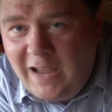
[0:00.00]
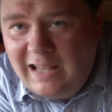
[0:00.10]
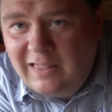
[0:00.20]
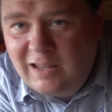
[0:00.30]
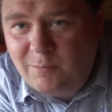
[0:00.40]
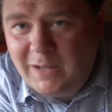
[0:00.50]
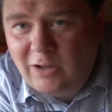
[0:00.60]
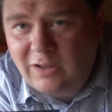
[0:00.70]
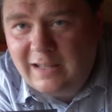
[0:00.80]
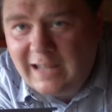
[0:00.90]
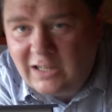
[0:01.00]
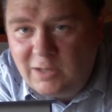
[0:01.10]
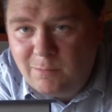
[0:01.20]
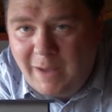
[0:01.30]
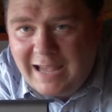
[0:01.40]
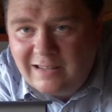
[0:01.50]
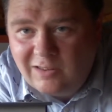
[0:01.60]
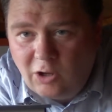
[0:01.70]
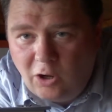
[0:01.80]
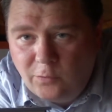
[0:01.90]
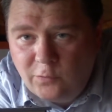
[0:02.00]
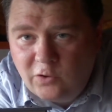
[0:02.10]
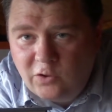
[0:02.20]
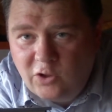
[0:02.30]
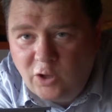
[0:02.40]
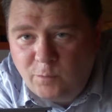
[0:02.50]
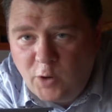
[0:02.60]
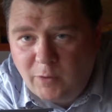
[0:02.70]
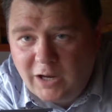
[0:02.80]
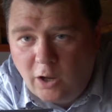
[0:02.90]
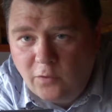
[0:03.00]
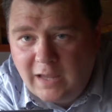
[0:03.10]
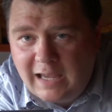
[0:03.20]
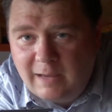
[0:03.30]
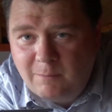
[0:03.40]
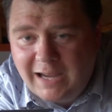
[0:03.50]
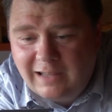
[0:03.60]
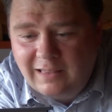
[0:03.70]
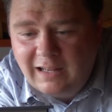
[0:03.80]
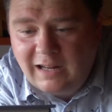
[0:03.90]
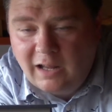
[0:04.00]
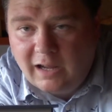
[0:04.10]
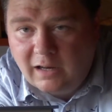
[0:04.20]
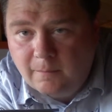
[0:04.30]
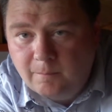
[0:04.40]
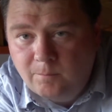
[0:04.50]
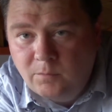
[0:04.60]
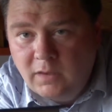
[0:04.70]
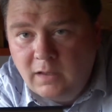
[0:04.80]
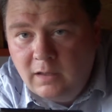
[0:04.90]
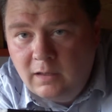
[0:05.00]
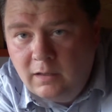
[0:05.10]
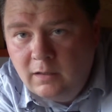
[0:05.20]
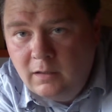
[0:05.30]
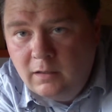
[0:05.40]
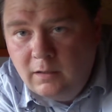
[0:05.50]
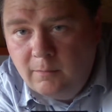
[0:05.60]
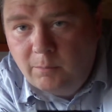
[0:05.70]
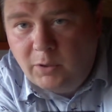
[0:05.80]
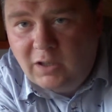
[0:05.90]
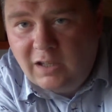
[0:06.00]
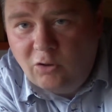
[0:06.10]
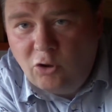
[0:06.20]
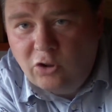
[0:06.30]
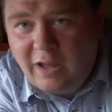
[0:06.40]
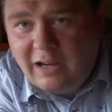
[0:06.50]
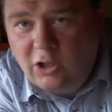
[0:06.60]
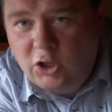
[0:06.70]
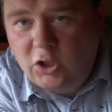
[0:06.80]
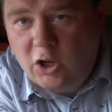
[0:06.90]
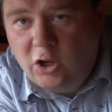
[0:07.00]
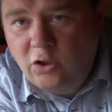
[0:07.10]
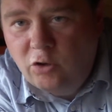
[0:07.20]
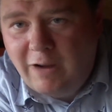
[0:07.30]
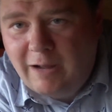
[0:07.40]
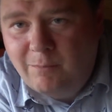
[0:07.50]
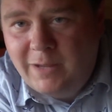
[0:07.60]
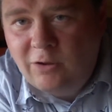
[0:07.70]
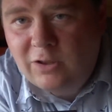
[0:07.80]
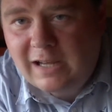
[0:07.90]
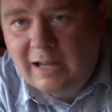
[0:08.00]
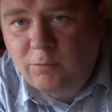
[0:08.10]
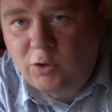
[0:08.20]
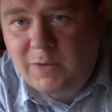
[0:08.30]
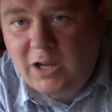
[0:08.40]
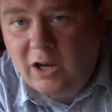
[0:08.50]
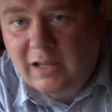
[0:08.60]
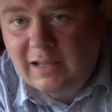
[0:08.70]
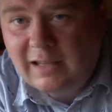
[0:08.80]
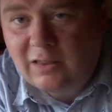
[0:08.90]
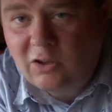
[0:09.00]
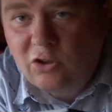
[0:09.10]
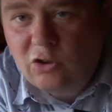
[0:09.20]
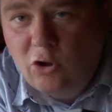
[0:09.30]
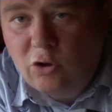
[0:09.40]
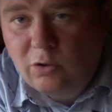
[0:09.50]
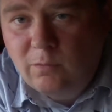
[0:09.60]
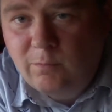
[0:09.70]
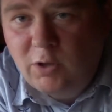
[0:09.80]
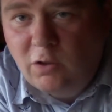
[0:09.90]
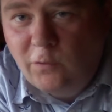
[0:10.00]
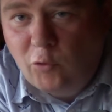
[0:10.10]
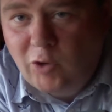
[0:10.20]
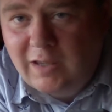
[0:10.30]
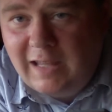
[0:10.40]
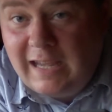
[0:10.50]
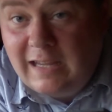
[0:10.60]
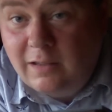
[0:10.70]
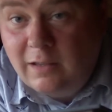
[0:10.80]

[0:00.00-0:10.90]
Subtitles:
this building is actually based off Sudbury on the Piccadilly line. But it looks like an underground building, and to be honest, it does look beautiful indeed.